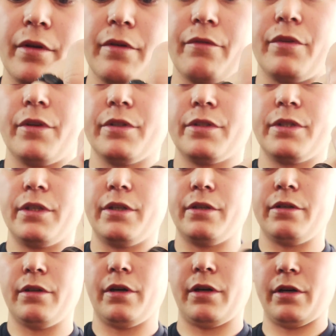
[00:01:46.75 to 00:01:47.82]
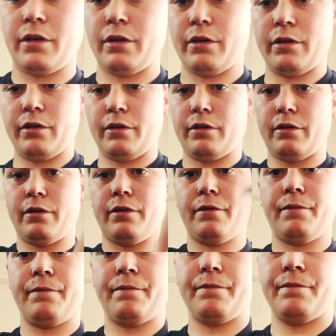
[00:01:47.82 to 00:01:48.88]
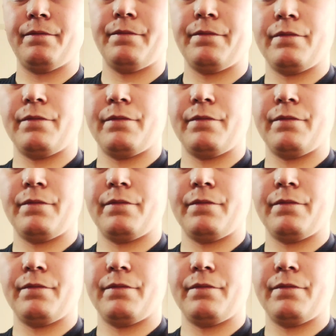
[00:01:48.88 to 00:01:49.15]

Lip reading: if you can see it, let